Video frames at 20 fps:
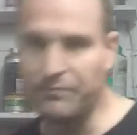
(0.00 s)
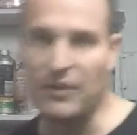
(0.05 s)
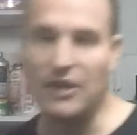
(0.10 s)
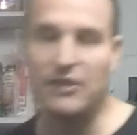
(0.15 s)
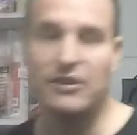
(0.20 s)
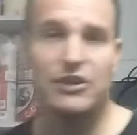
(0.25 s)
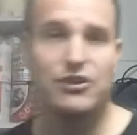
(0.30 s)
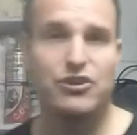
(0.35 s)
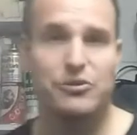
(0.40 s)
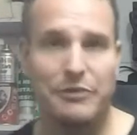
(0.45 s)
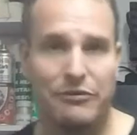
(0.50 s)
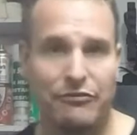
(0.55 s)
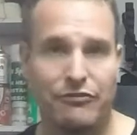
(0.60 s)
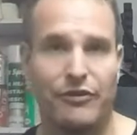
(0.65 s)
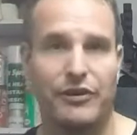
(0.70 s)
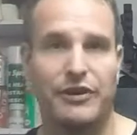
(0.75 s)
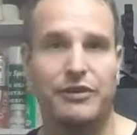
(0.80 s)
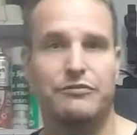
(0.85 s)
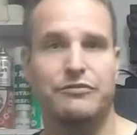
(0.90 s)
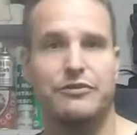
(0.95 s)
they should be
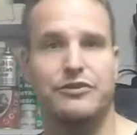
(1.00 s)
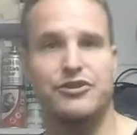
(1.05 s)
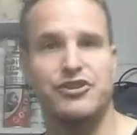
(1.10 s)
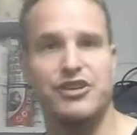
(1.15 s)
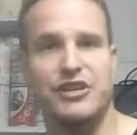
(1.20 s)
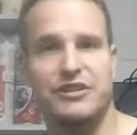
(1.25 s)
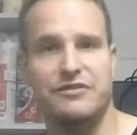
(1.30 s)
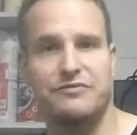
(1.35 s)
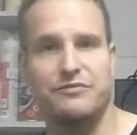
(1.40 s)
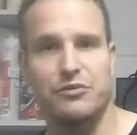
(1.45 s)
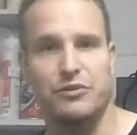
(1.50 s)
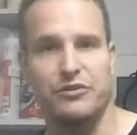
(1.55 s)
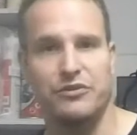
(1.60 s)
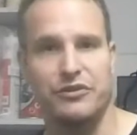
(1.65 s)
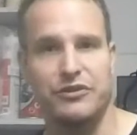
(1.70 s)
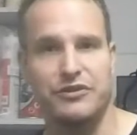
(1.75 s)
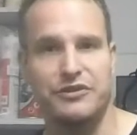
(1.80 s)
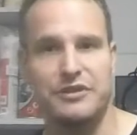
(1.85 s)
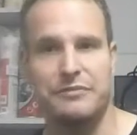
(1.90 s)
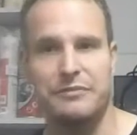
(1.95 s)
fine for the
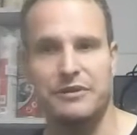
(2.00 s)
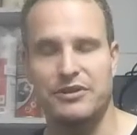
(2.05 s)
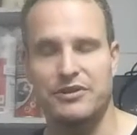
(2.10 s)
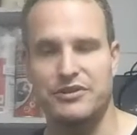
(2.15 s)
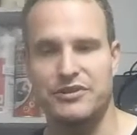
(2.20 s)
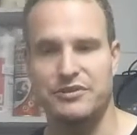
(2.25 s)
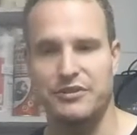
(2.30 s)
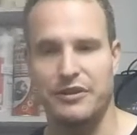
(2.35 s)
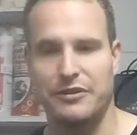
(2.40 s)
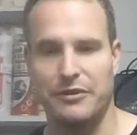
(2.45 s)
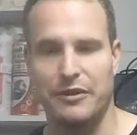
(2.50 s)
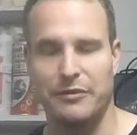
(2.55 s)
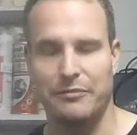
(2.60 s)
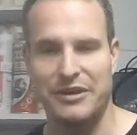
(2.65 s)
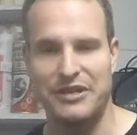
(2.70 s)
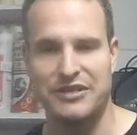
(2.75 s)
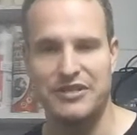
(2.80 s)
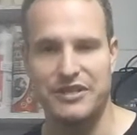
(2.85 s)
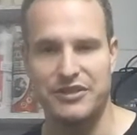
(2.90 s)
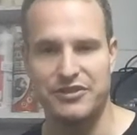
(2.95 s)
GS430 because they
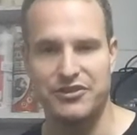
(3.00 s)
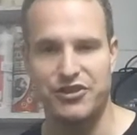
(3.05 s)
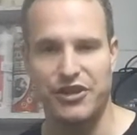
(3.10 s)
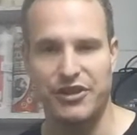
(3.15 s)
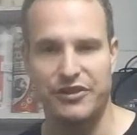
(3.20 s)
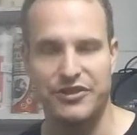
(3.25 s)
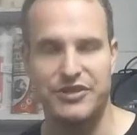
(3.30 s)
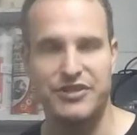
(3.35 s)
basically share the